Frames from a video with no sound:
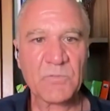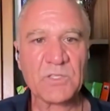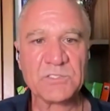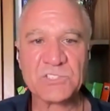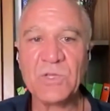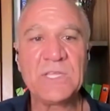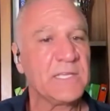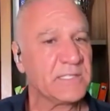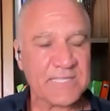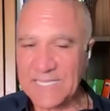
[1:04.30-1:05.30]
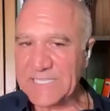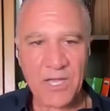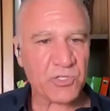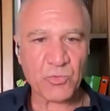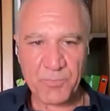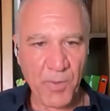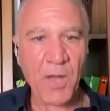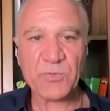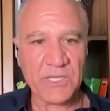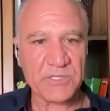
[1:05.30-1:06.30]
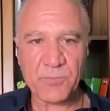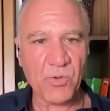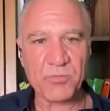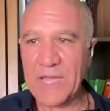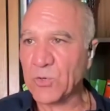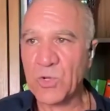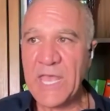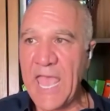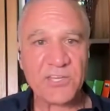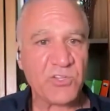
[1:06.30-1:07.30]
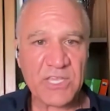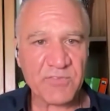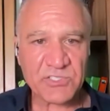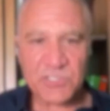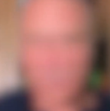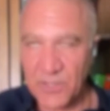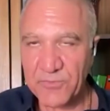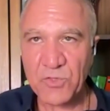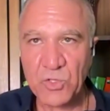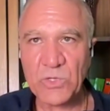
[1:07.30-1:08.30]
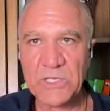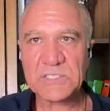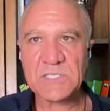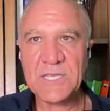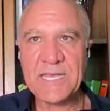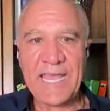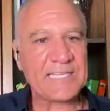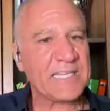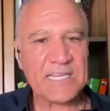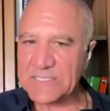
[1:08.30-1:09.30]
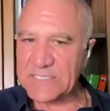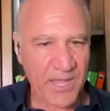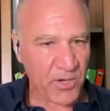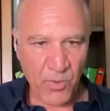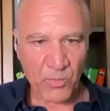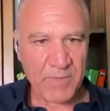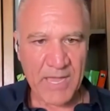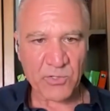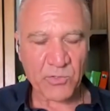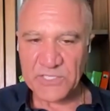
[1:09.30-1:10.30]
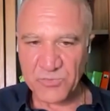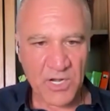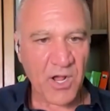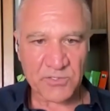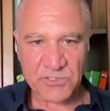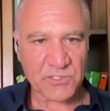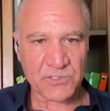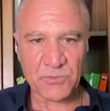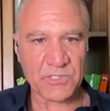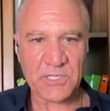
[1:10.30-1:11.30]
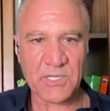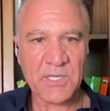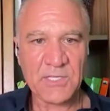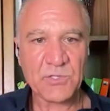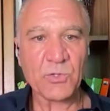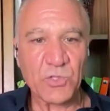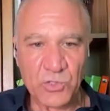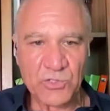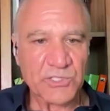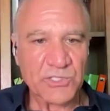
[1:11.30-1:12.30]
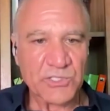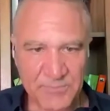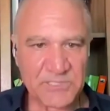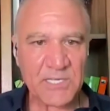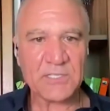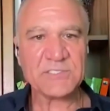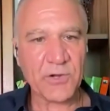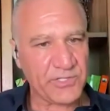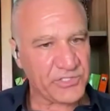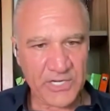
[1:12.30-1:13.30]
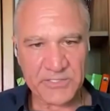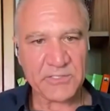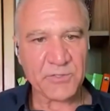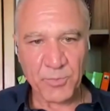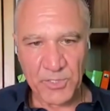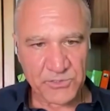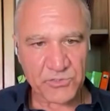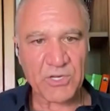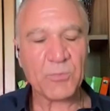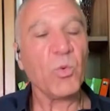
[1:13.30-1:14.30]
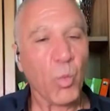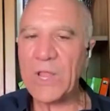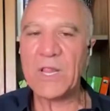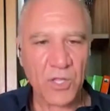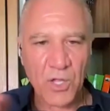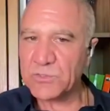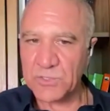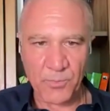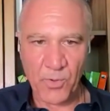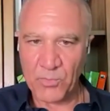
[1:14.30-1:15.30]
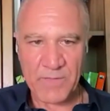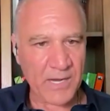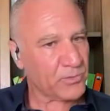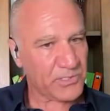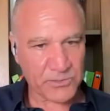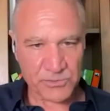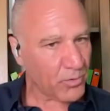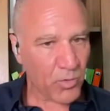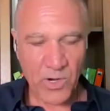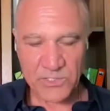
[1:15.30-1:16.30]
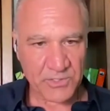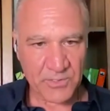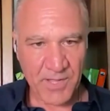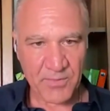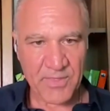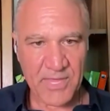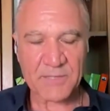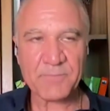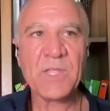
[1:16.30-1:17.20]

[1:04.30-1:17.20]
So that's how you repopulate the bone marrow. And you give it just a few weeks, and the entire bone marrow is reconstituted. So stem cells that are injected in the bloodstream will go to the bone marrow. There's no question about that.